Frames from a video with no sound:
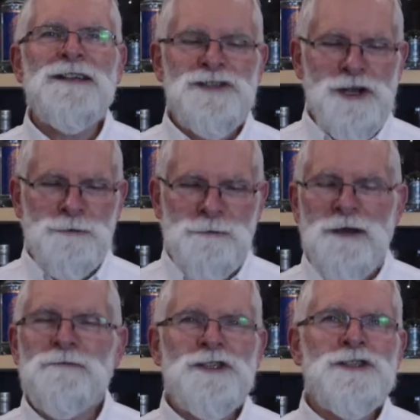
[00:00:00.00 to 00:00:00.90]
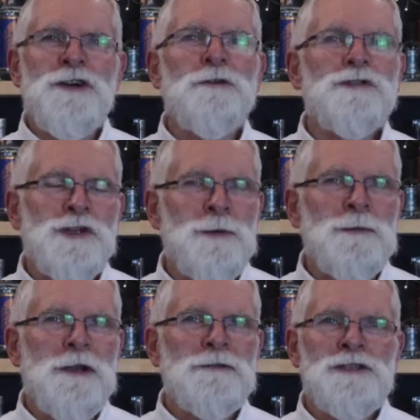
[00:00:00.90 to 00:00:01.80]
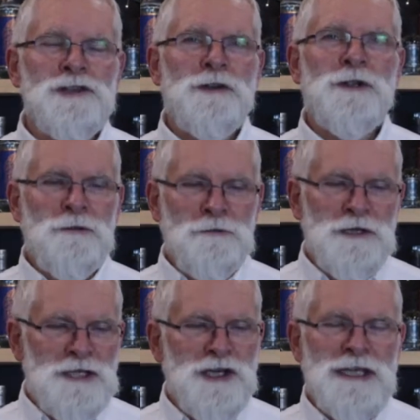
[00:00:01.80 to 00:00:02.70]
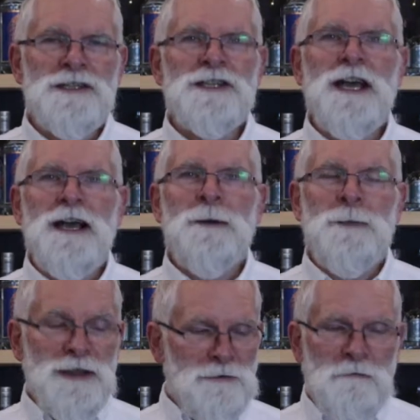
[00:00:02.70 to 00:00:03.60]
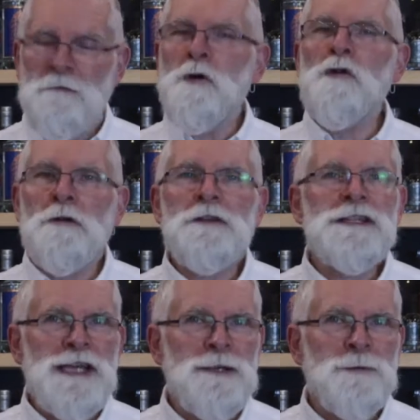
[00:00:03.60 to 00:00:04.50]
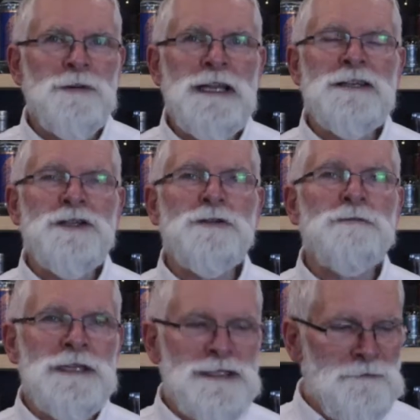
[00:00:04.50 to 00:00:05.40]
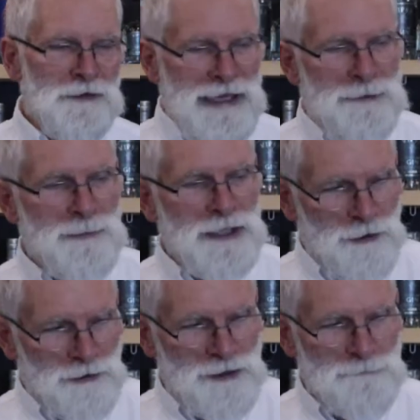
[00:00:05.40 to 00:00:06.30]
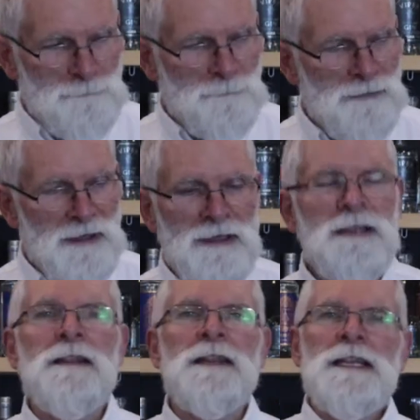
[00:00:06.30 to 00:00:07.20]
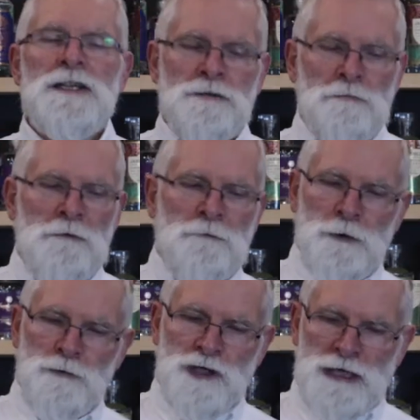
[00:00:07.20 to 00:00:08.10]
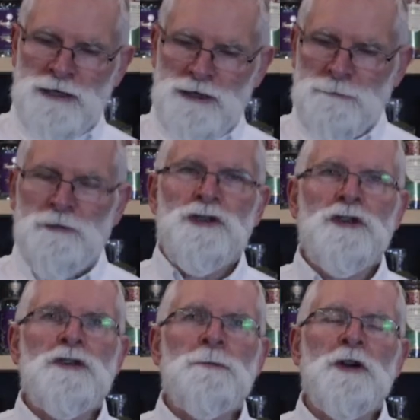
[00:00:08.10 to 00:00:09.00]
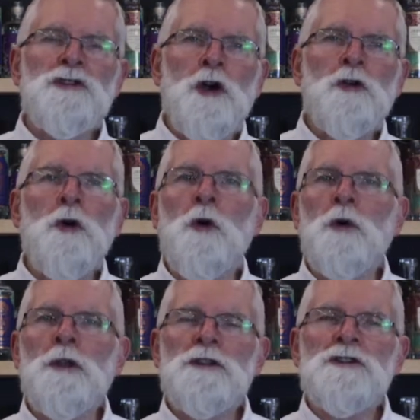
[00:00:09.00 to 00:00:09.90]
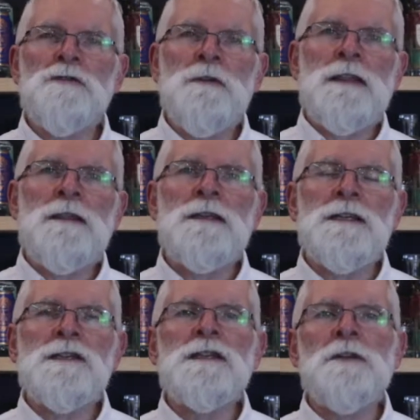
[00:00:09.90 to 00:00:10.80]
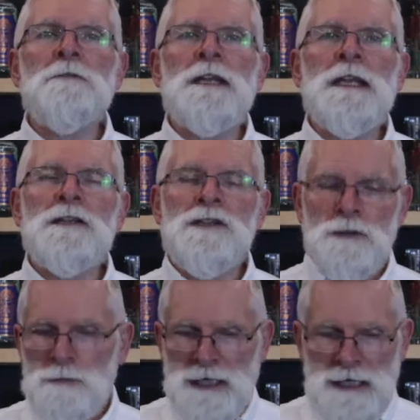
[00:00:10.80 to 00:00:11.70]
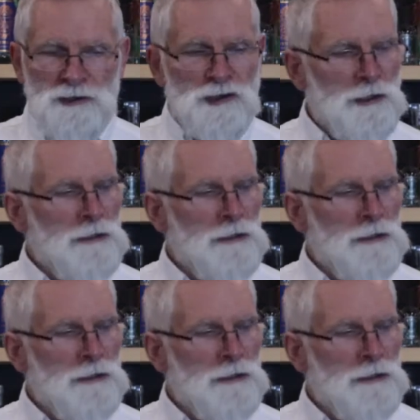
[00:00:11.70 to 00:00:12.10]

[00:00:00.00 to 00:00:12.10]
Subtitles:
So I've just told you I'm going to show you 3 gins, but there are 4 on the table, and there's a good reason for that, because these 3 fruit gins, produced by John Hall at the Trevethan Distillery in Saltash,